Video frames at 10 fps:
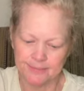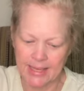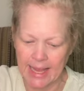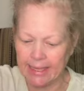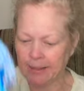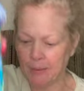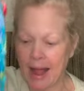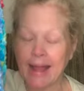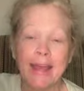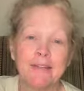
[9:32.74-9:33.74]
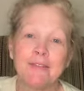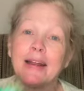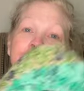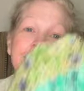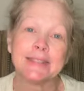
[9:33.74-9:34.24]
Anyway, I can't
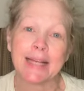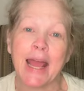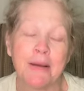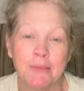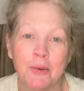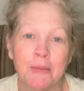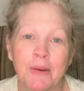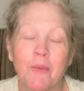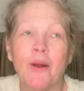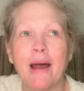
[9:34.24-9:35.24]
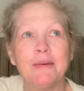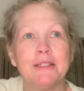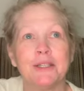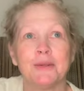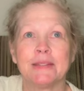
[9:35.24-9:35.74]
find an example, but what I would
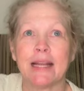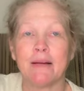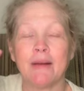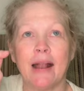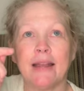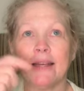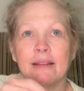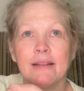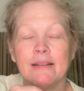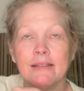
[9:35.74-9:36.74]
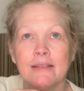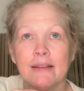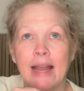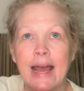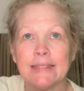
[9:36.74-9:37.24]
do is I'd get to the
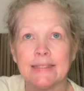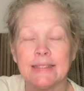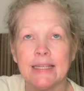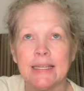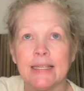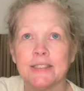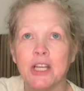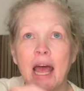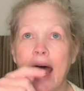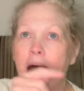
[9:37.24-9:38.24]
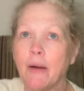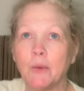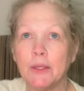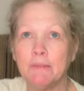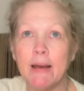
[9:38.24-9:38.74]
last stitch. I
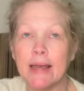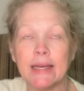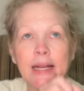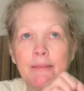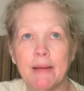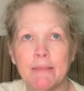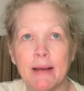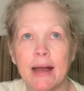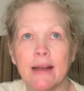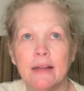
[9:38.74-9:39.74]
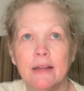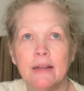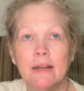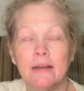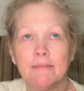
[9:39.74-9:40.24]
wouldn't make it. I'd make my
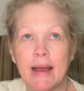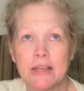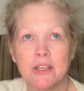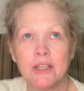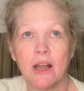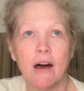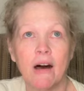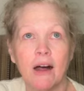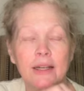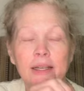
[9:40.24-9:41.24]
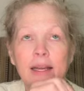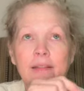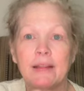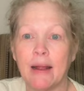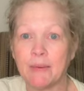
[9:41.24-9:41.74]
magic knot,
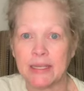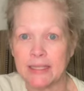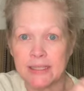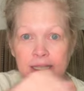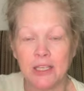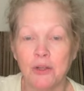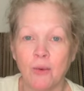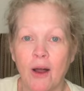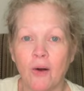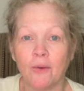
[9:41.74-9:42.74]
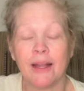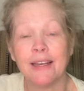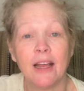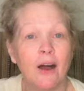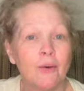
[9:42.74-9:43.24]
and then I would continue on.
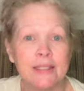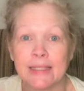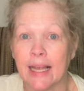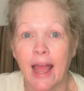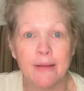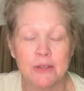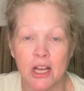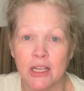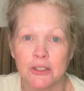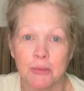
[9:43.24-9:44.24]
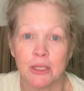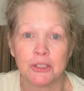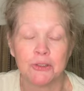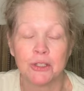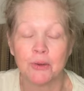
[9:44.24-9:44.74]
And y'all, it's a game changer
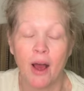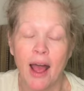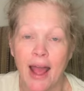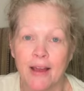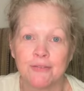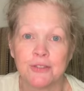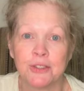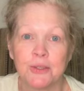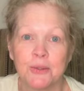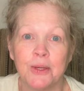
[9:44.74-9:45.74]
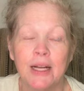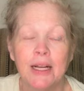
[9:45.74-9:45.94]
because you do not have to